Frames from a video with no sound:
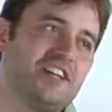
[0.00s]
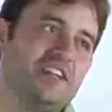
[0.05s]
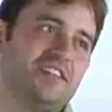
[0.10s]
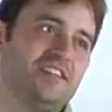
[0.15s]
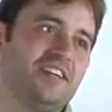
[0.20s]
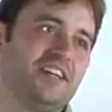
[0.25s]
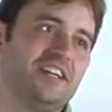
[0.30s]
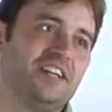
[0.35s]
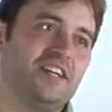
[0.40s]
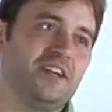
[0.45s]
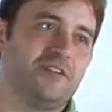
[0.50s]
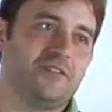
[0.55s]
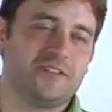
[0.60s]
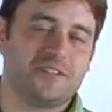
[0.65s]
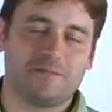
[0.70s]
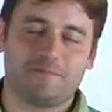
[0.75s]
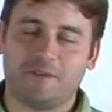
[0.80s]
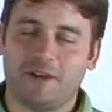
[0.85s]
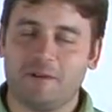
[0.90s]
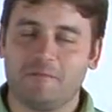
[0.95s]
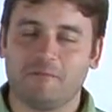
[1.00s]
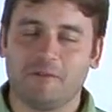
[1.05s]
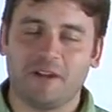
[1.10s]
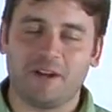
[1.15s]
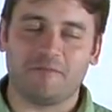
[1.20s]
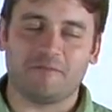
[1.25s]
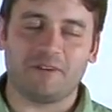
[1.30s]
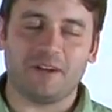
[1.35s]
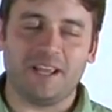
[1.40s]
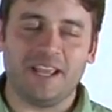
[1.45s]
anything in here despite
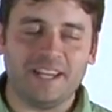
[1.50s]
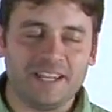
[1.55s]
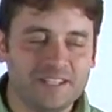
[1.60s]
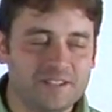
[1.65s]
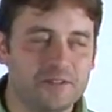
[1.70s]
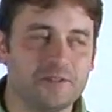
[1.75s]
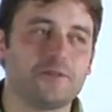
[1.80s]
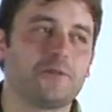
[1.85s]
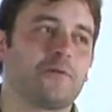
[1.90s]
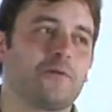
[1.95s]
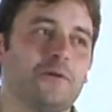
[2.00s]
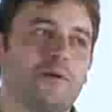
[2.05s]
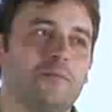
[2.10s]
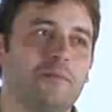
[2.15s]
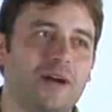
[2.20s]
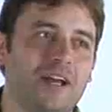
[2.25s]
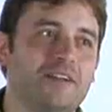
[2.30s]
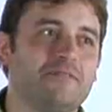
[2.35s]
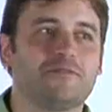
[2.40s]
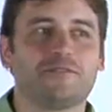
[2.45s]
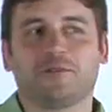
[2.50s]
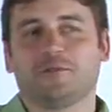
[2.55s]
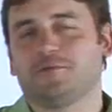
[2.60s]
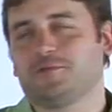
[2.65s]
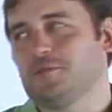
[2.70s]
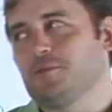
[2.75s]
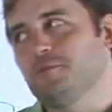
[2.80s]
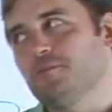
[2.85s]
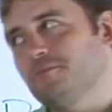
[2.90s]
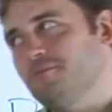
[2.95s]
whatever any tutorial might have told
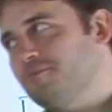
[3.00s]
you.